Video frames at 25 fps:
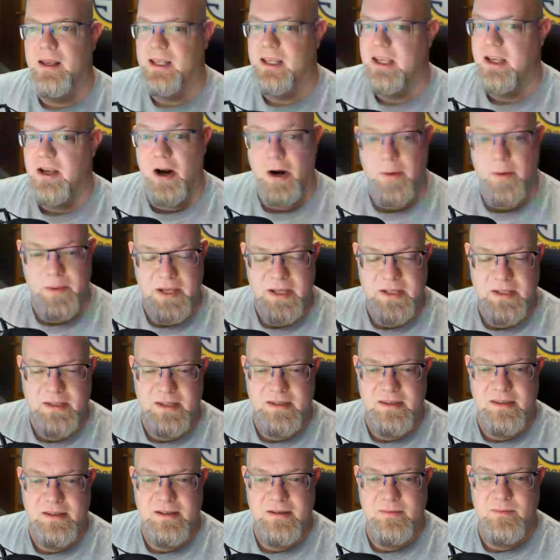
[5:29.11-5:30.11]
ERP
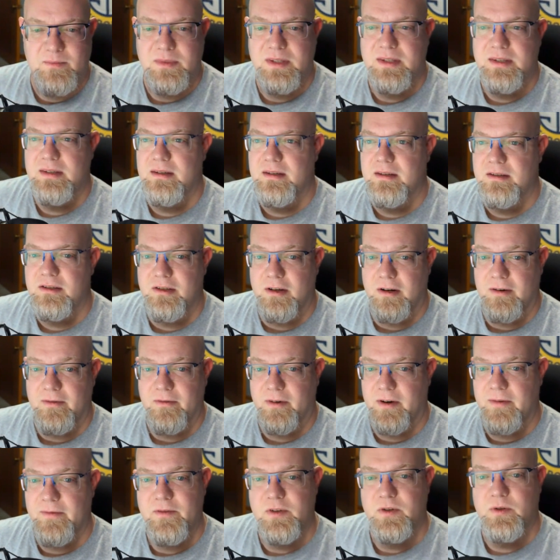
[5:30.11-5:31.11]
systems, server
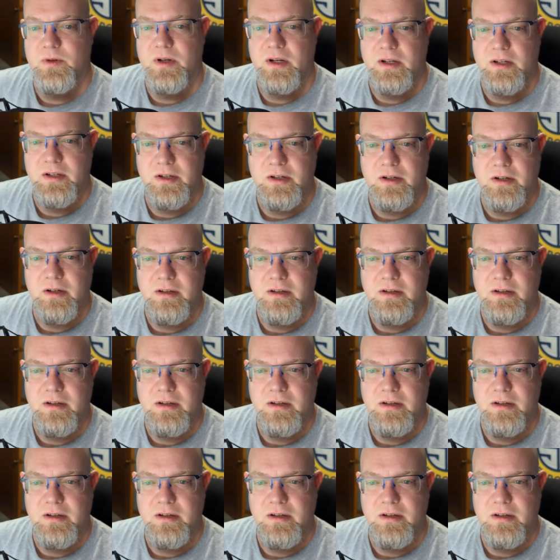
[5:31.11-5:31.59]
infrastructure,